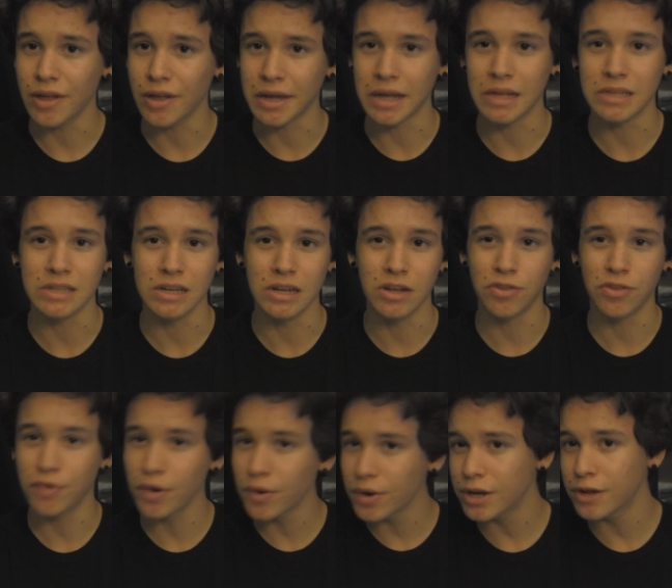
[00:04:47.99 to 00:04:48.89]
Like I said,
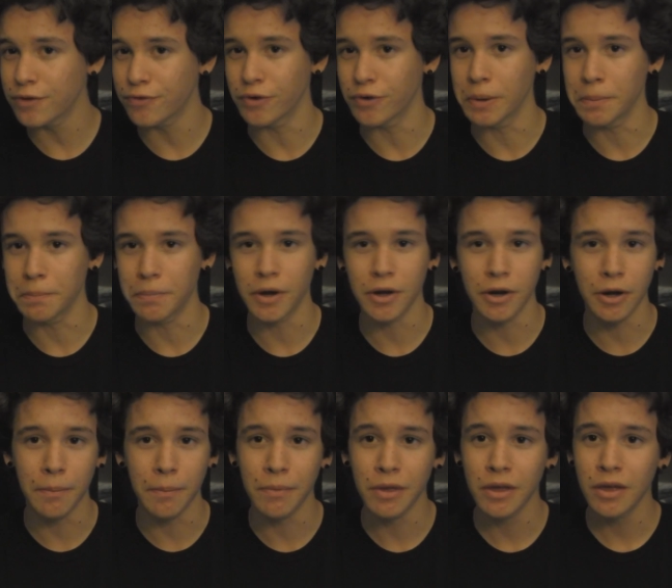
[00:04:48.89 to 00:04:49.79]
it's very different, but,
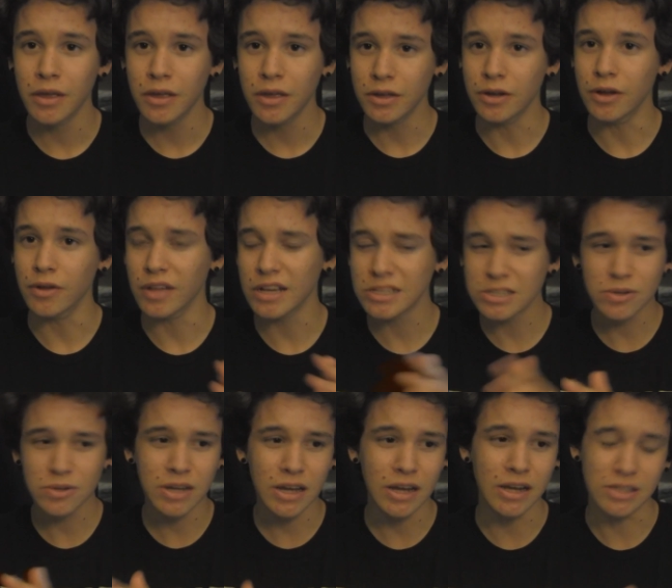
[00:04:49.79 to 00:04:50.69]
um, you know, that's
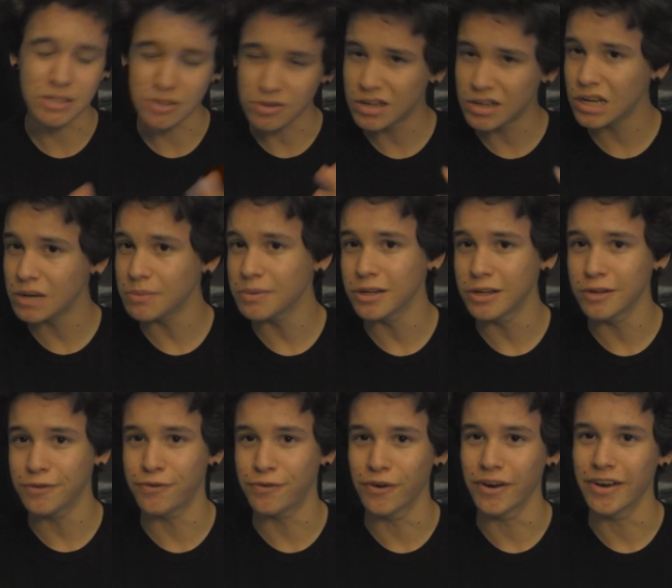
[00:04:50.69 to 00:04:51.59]
okay. It's okay to be
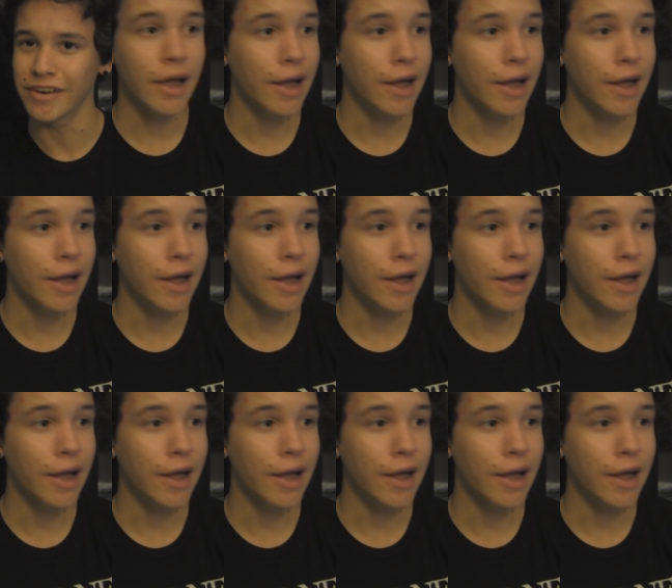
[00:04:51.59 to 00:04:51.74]
different.